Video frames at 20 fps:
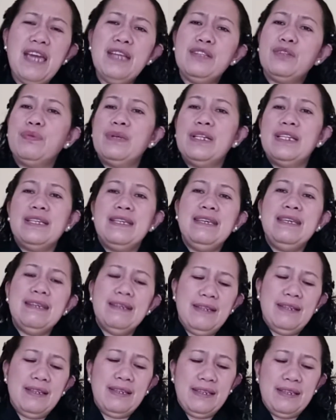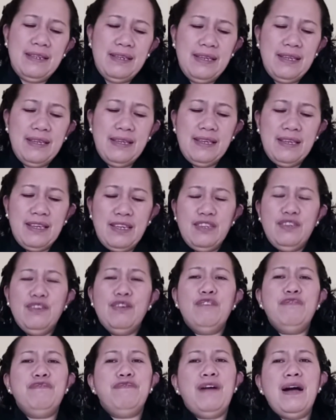faith will heal
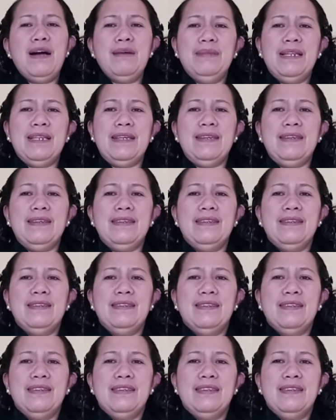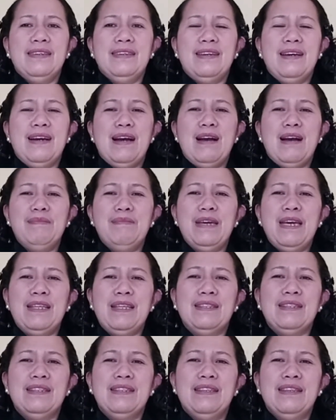your family.
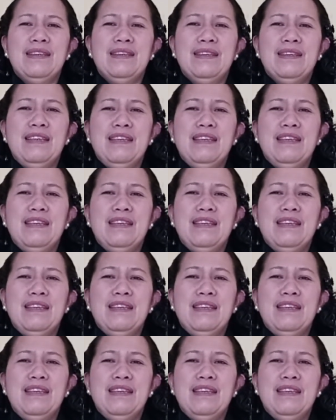Amen.